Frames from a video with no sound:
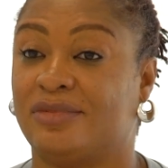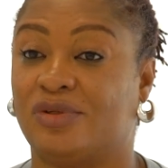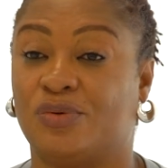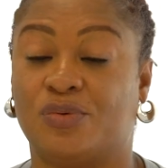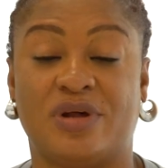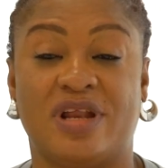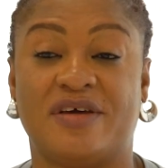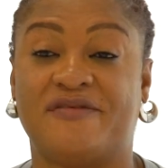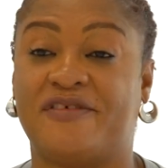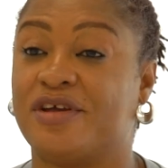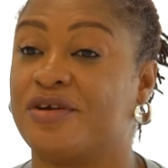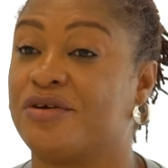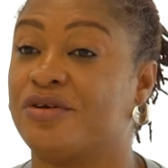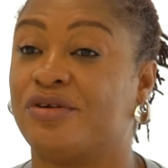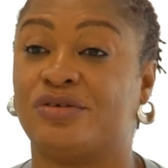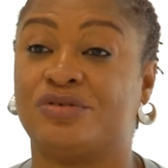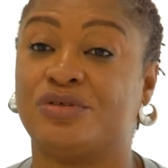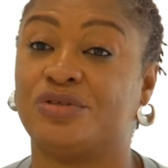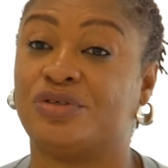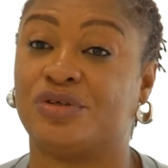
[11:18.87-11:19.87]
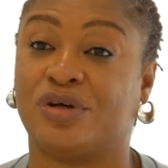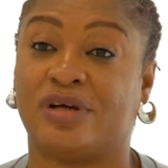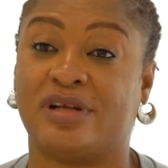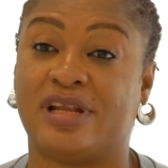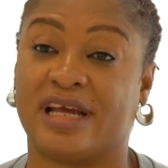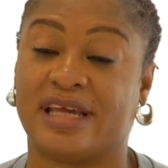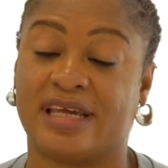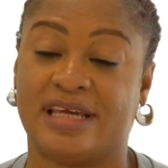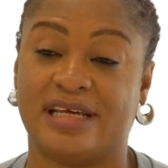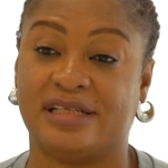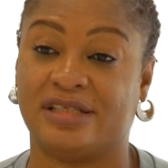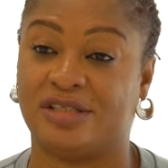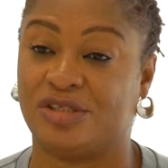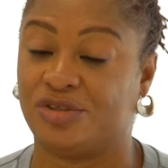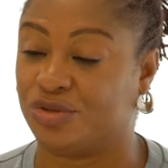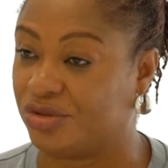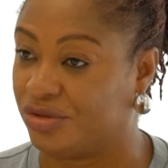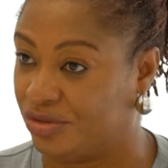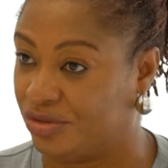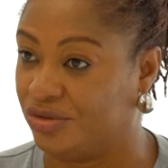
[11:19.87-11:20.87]
Whatever you're going to do to other kid,
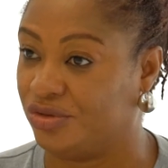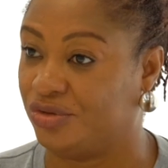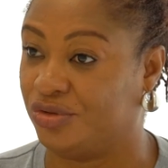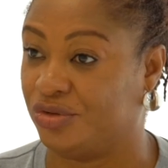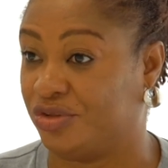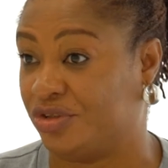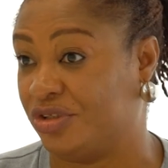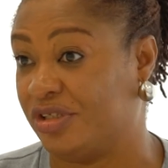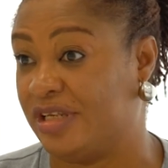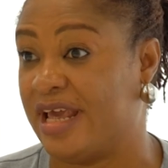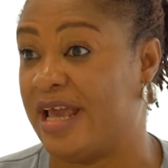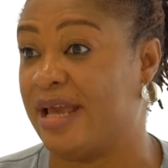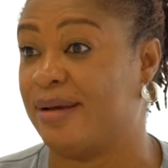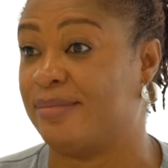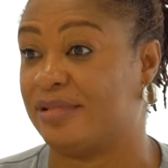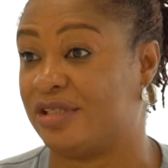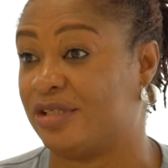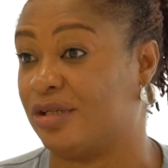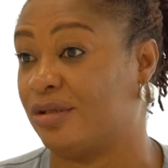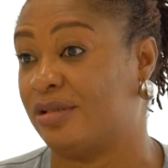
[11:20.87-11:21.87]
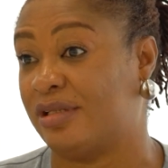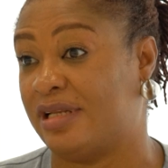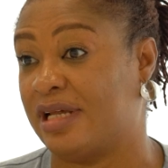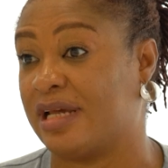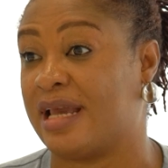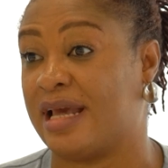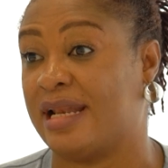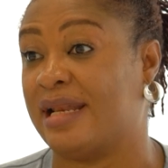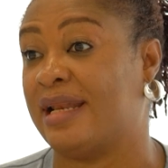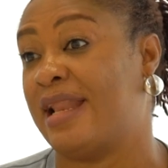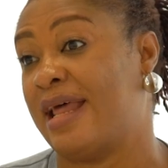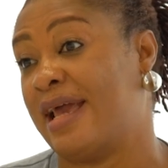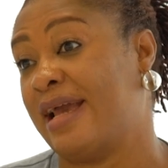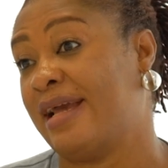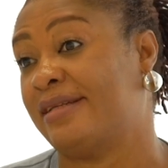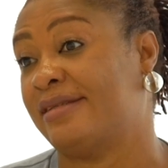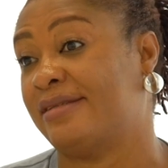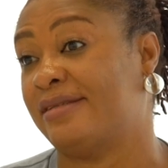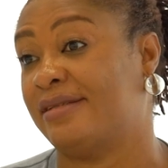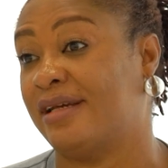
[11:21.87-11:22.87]
do to them so they can
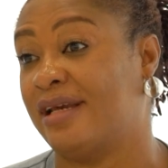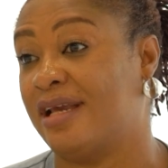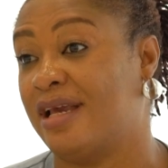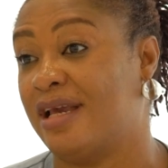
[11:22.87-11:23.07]
learn.